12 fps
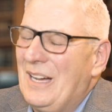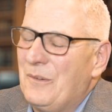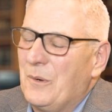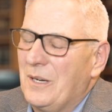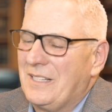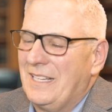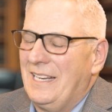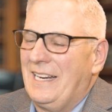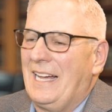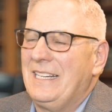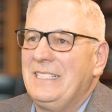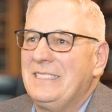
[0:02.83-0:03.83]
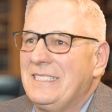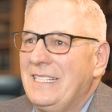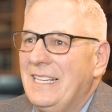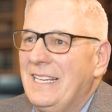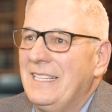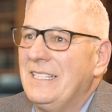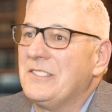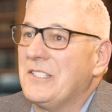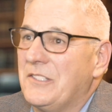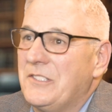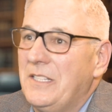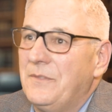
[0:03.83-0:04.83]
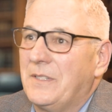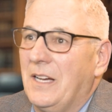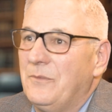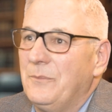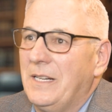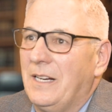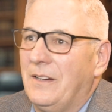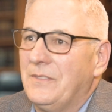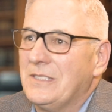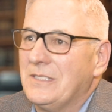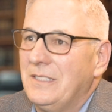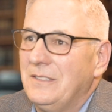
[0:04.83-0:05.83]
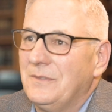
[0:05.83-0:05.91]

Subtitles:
work at IDCA as the Chief Government Officer.